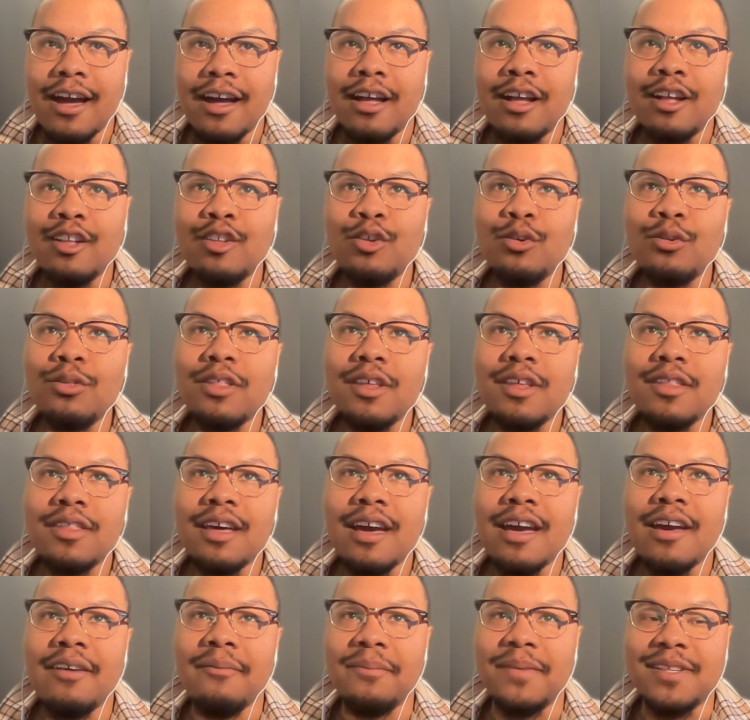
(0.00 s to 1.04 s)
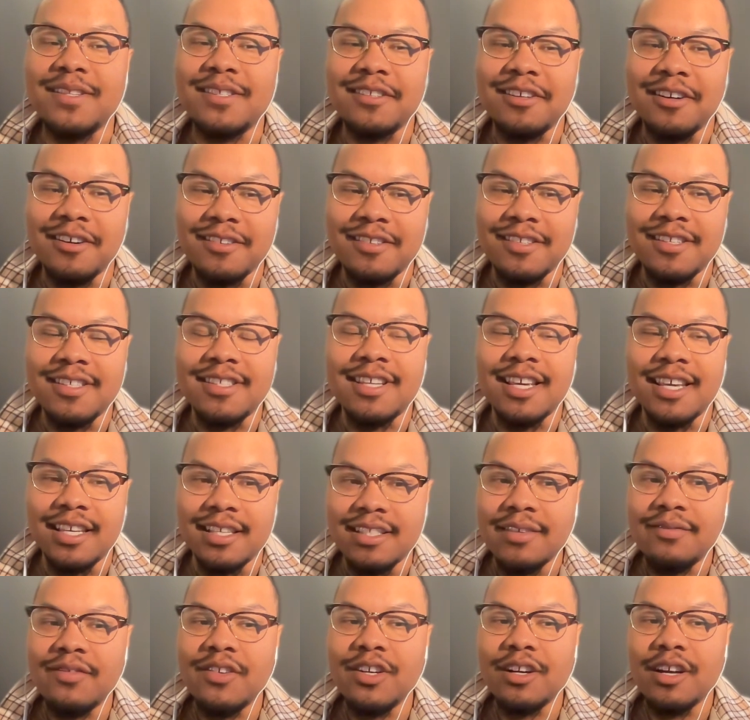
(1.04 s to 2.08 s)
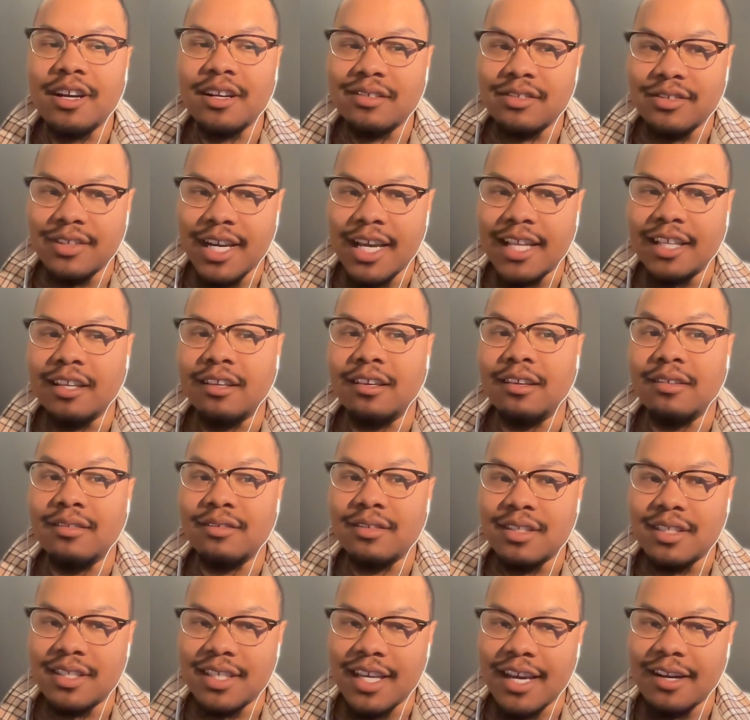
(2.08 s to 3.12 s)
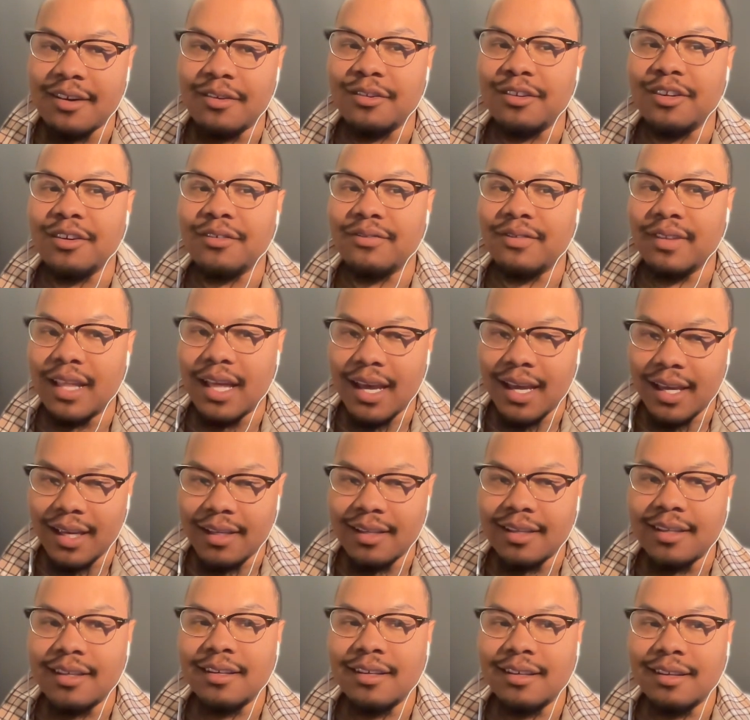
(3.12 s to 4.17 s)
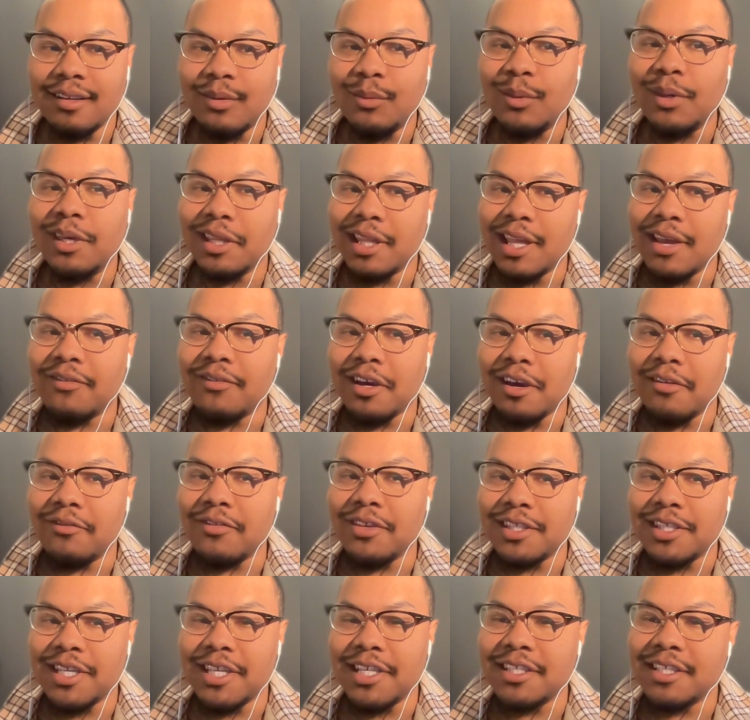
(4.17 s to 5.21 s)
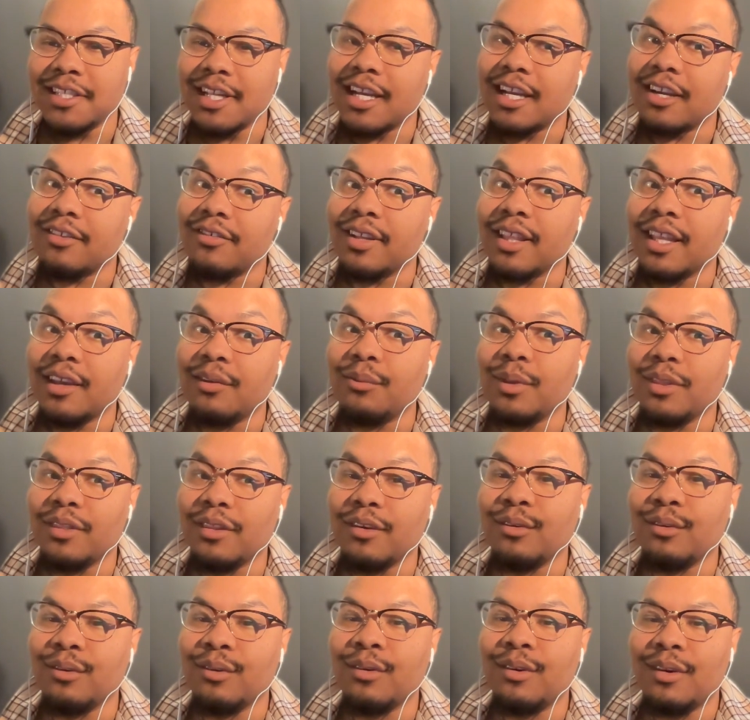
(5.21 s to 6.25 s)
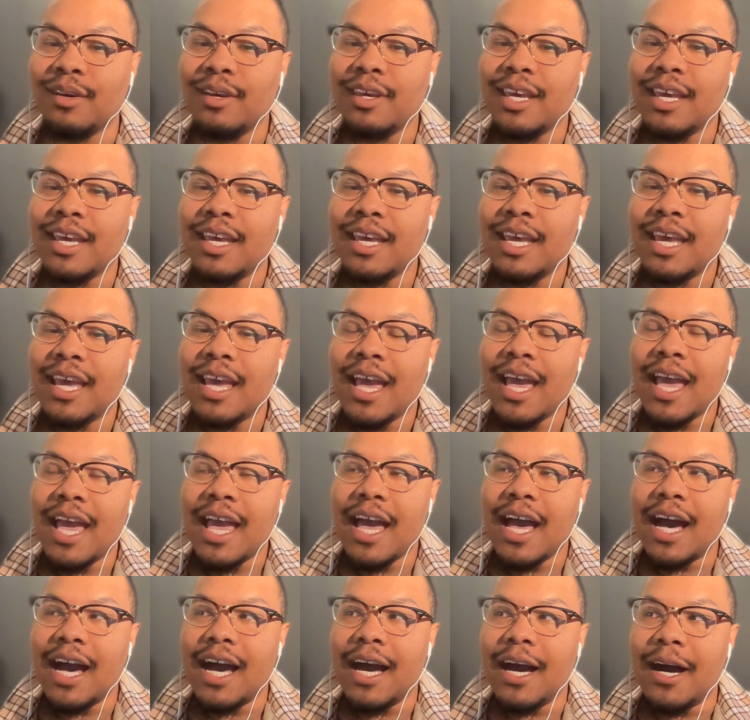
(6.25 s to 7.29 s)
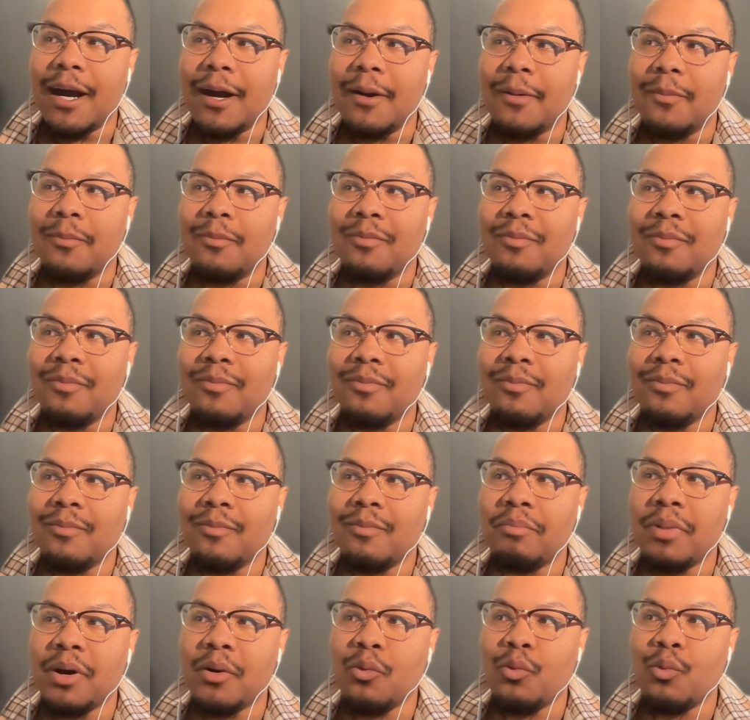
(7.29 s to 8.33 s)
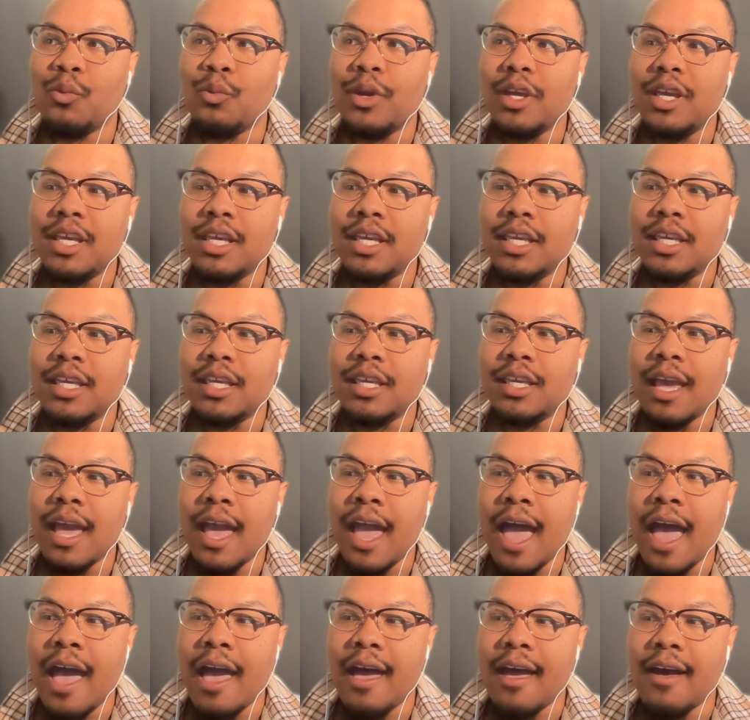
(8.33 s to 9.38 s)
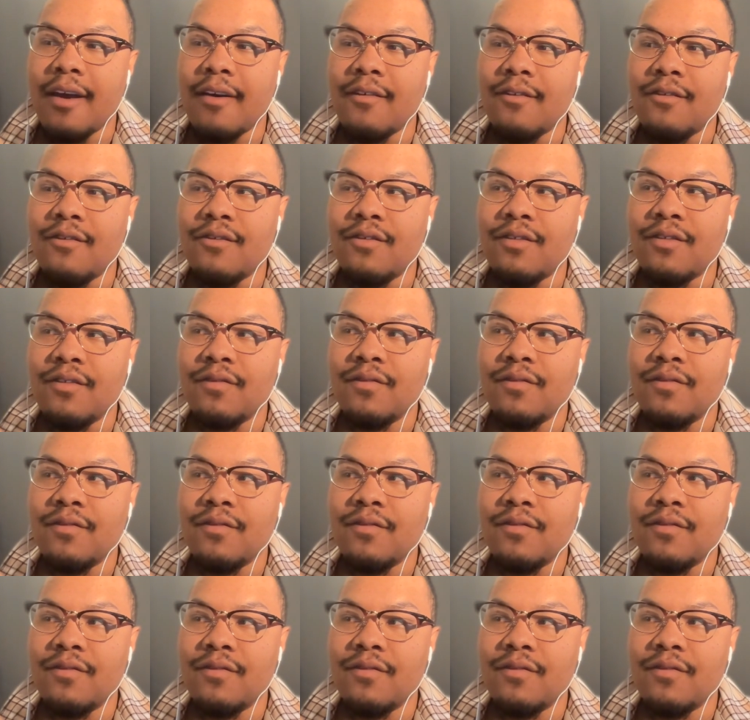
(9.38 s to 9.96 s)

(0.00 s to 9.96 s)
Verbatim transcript: new thing that I've been starting to say is, if your country had a Union Jack on your flag, we can have a conversation. I can relate with you. But we have